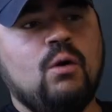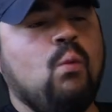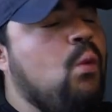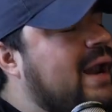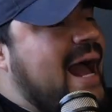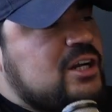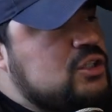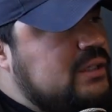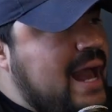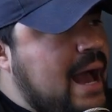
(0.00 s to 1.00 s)
What
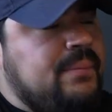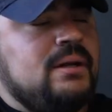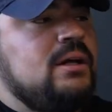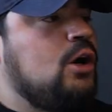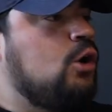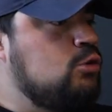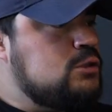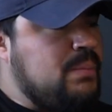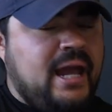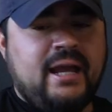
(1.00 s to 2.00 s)
actually happened? Who's
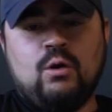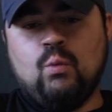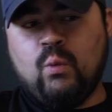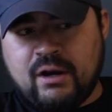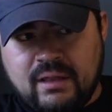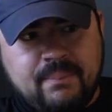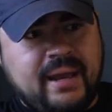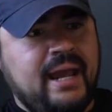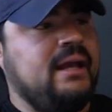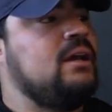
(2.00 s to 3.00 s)
paying? When are they
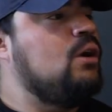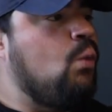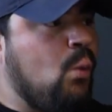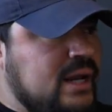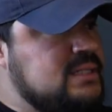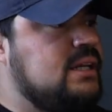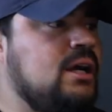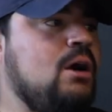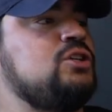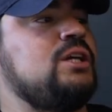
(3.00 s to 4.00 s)
paying? When is it
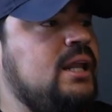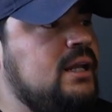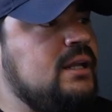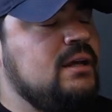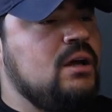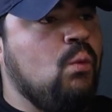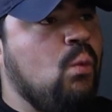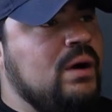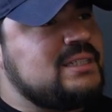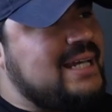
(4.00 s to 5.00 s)
negotiated? Once